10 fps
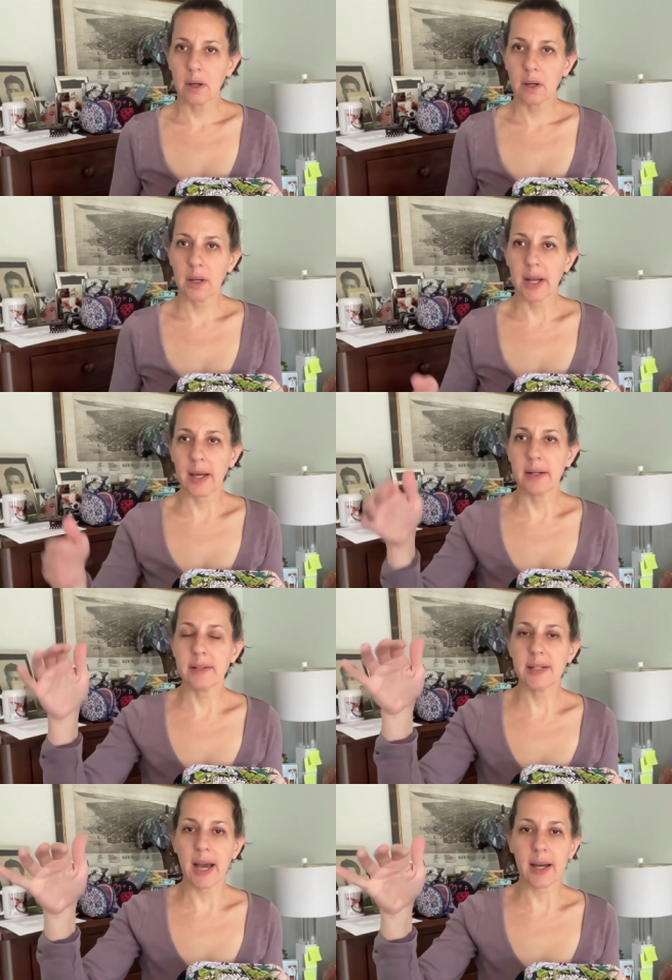it had a
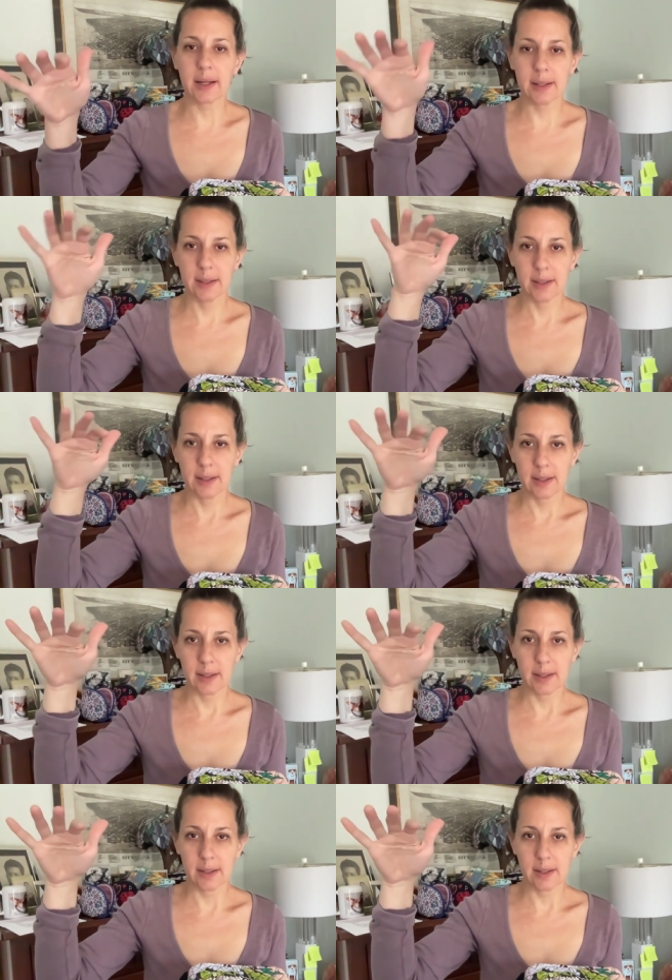deck
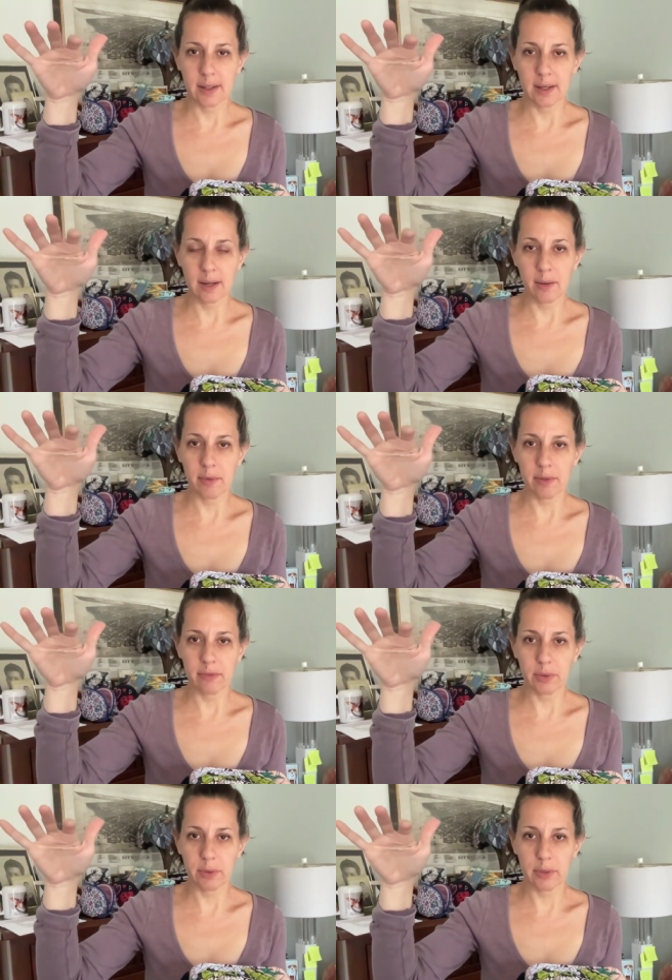on an upper
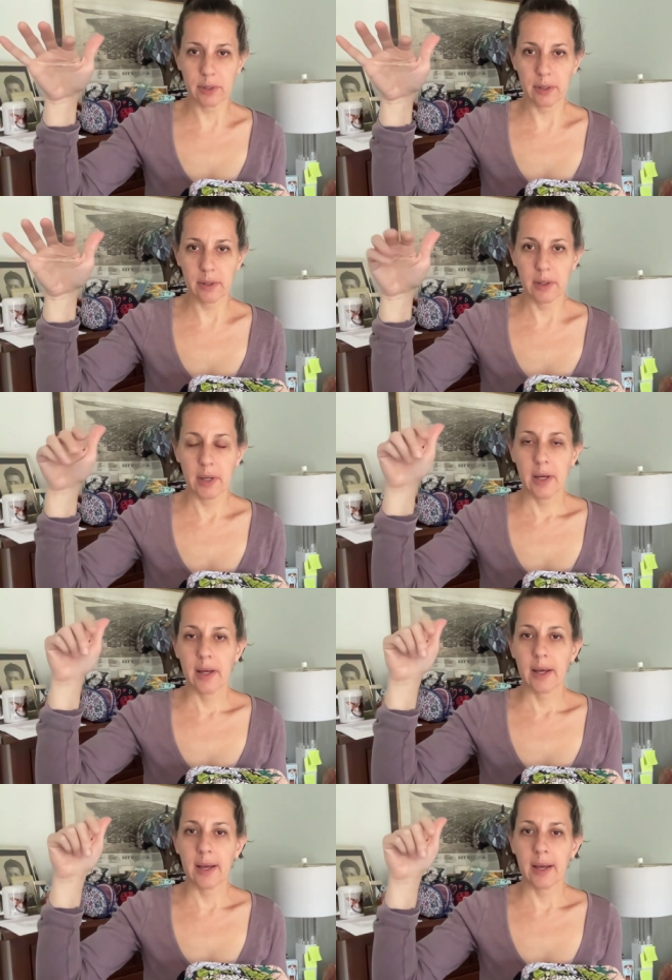floor,
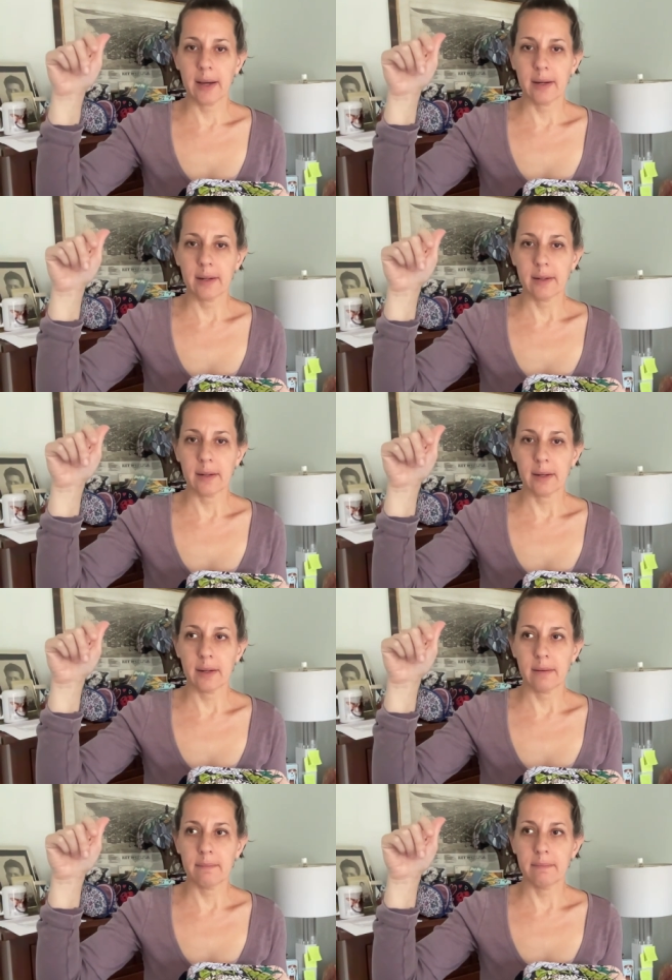and
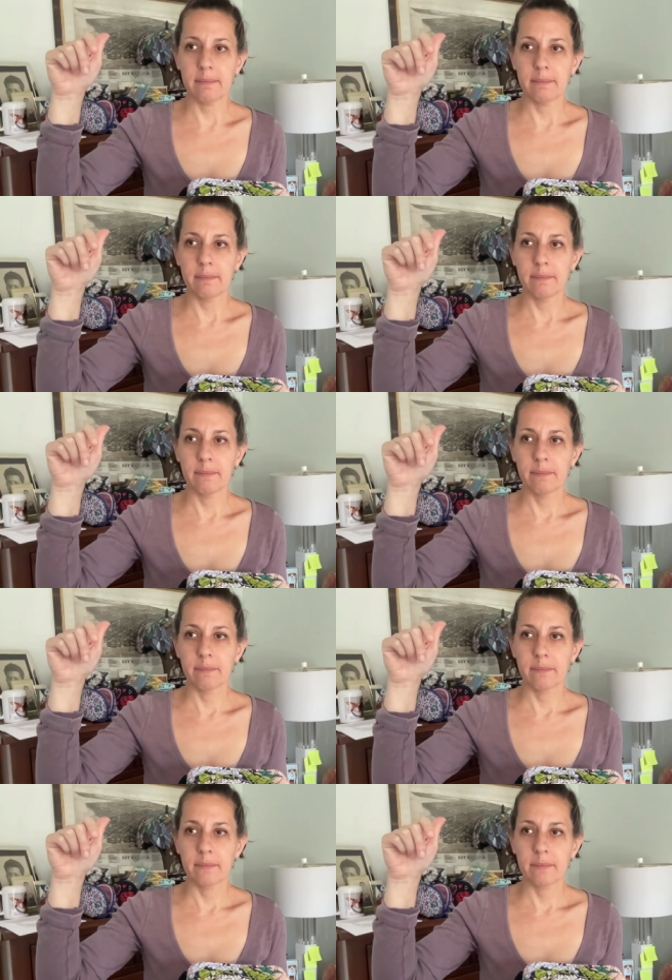um,
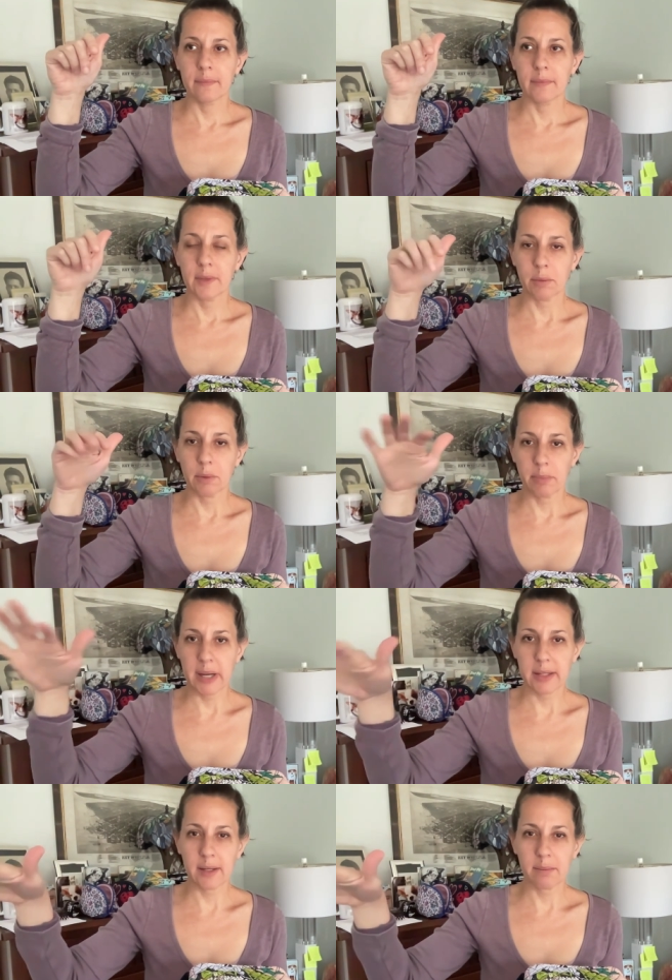there were
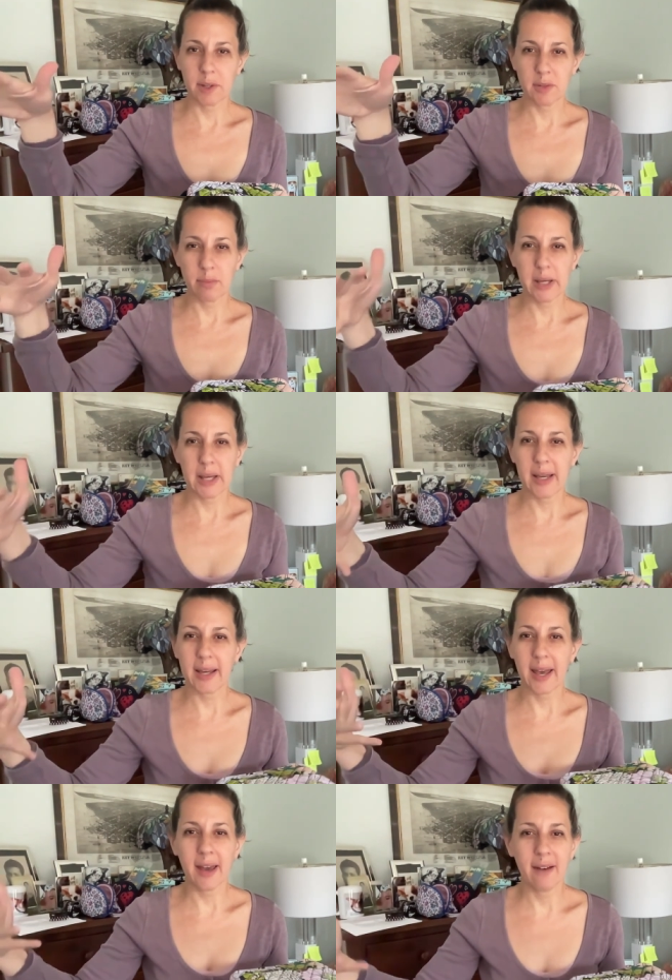picnic, those big,
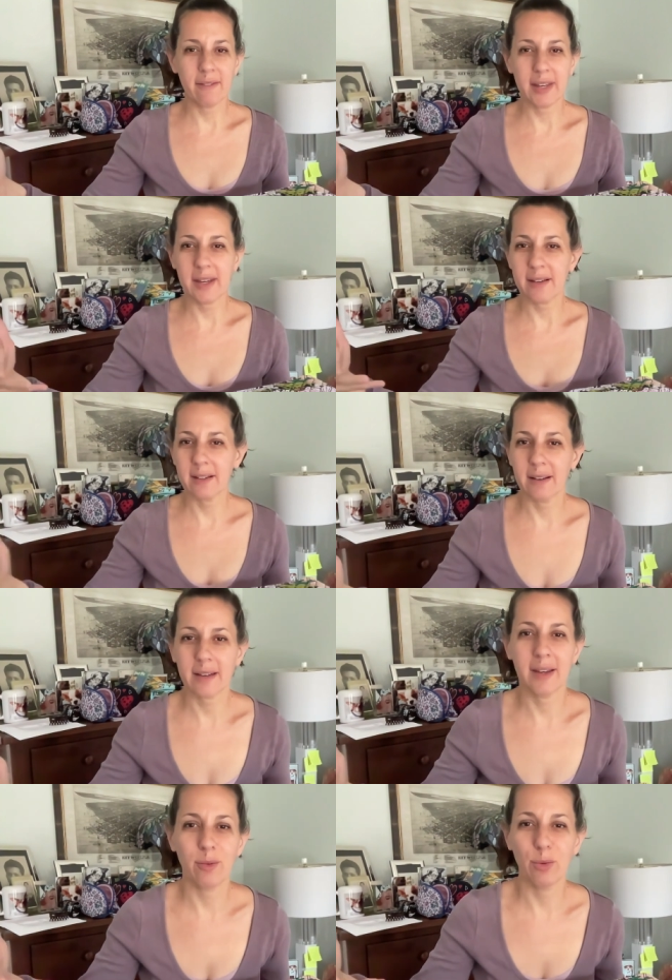heavy,
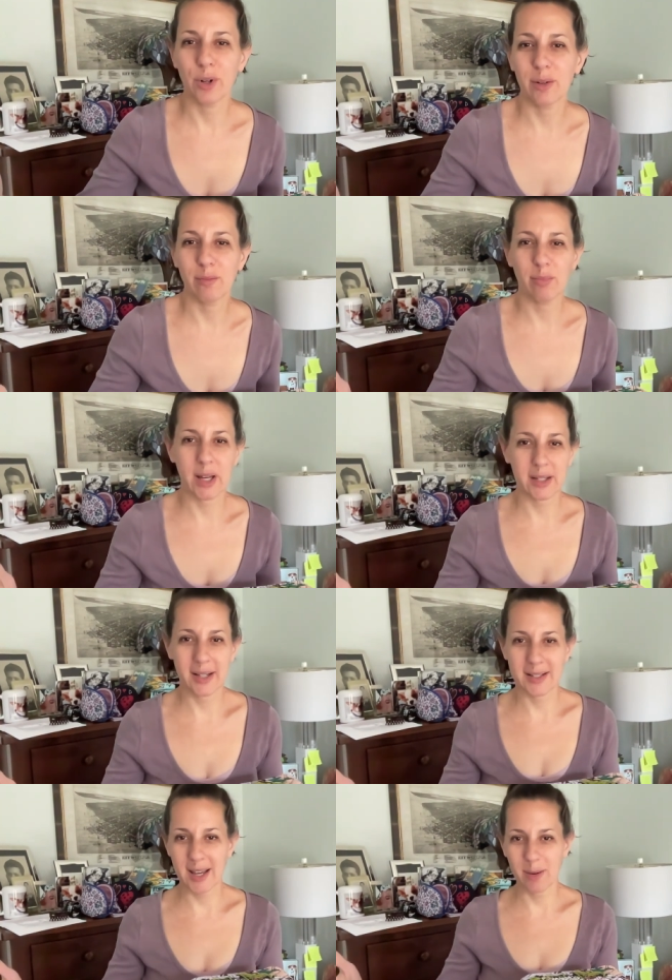clunky wooden
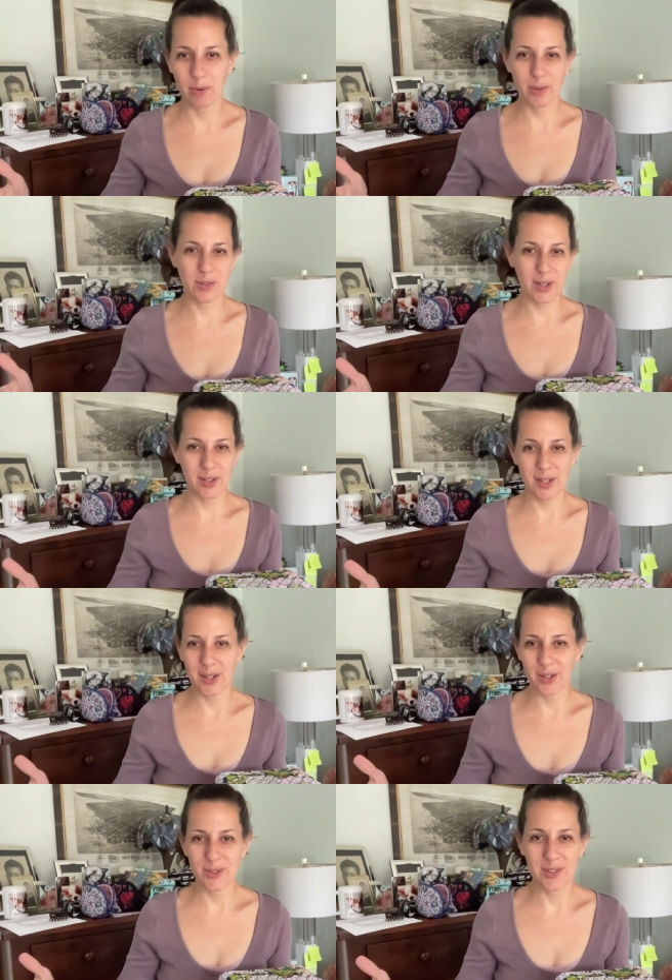picnic tables that
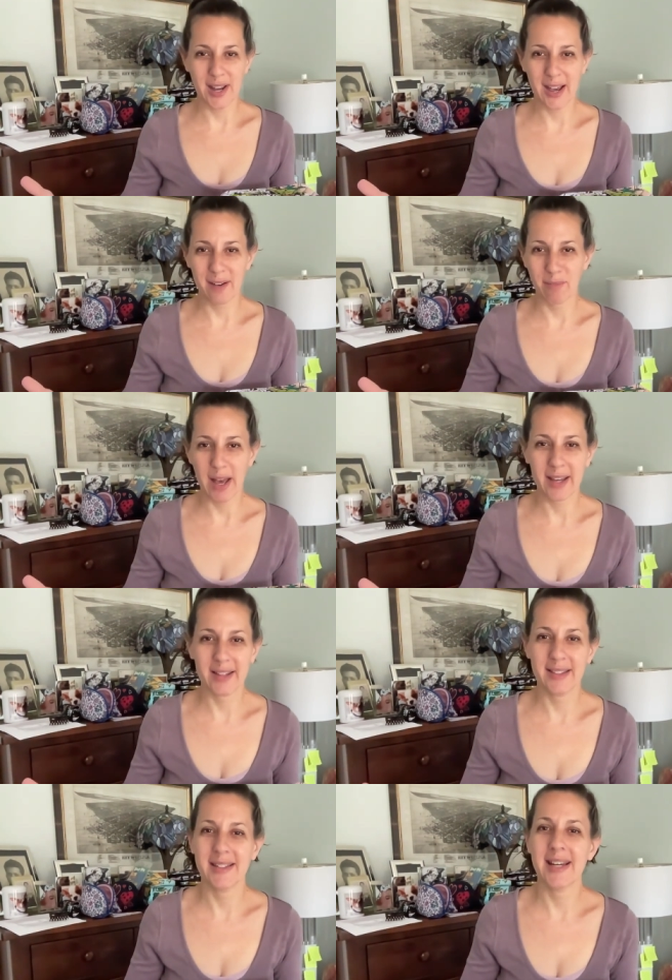they used to have back
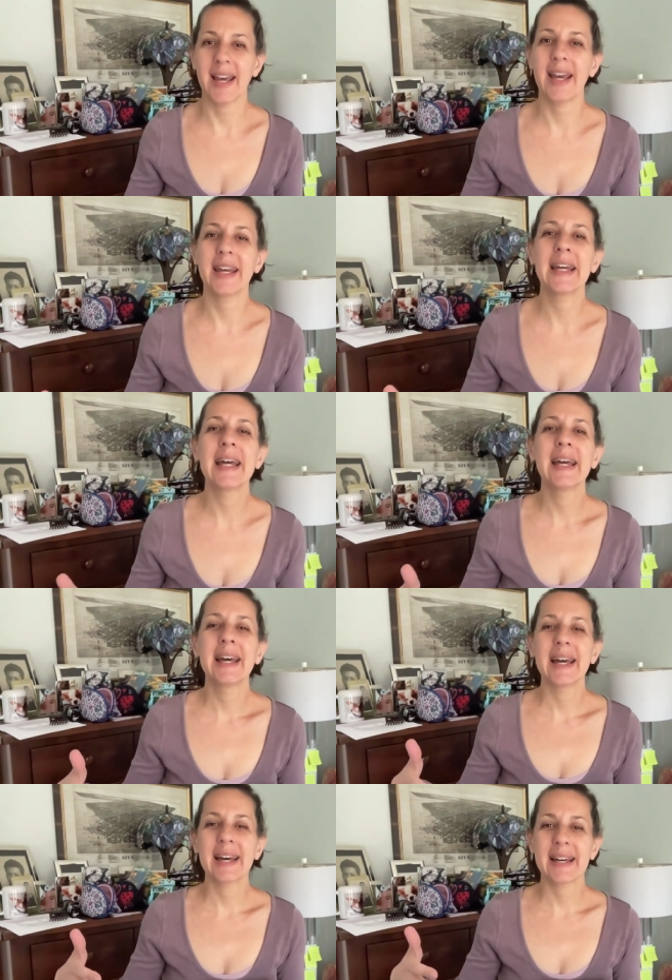in the day,
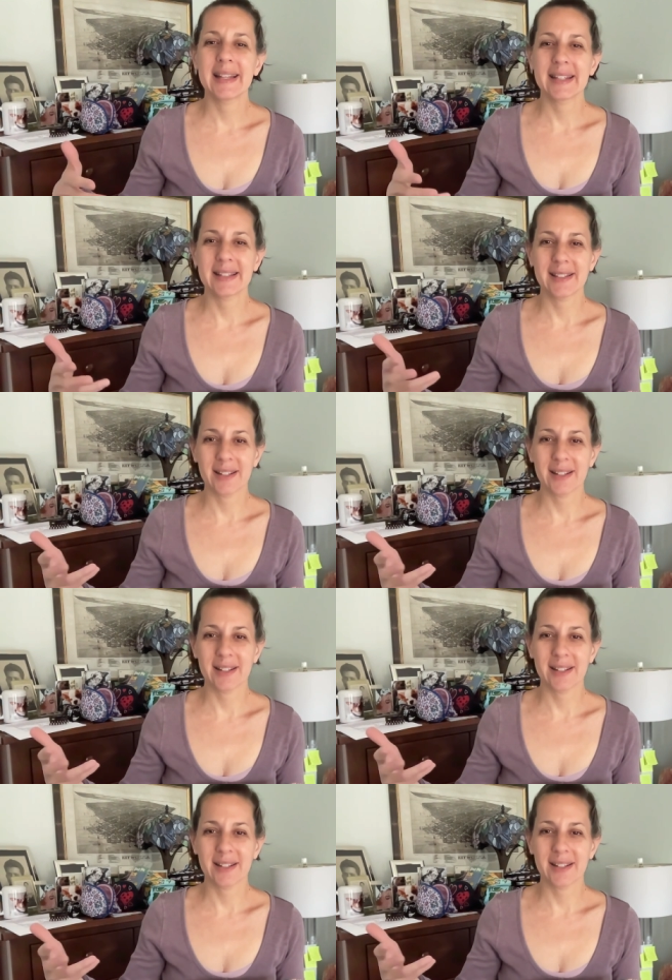and the